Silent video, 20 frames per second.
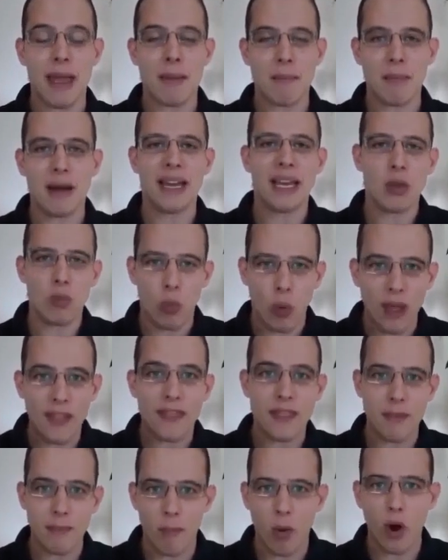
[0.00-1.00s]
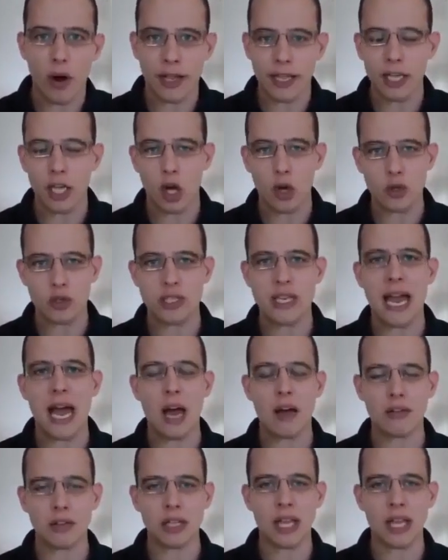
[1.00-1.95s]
make money when the market goes down.